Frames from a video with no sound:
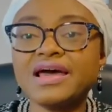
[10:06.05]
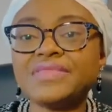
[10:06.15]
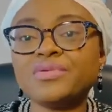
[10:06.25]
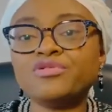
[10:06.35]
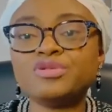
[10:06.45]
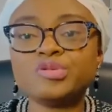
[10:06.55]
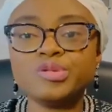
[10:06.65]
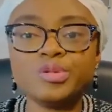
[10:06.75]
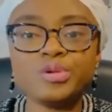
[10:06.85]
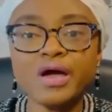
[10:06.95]
They want to
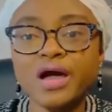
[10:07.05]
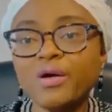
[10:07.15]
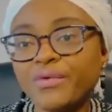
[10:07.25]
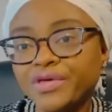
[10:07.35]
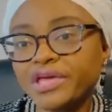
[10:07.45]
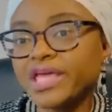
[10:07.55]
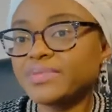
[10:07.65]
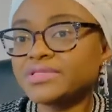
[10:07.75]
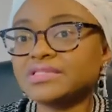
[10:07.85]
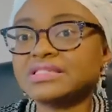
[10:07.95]
know how well you're
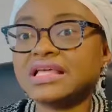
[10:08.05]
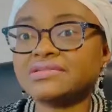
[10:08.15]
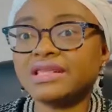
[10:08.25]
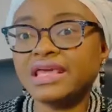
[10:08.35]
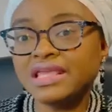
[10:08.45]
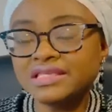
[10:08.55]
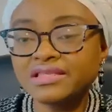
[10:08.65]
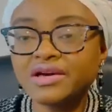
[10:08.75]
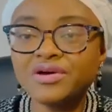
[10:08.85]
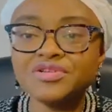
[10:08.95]
able to settle into
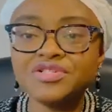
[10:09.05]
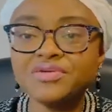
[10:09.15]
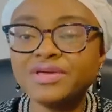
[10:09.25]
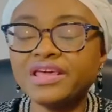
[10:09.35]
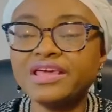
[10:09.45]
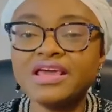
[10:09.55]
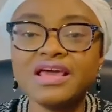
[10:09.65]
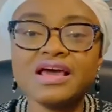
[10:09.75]
the country,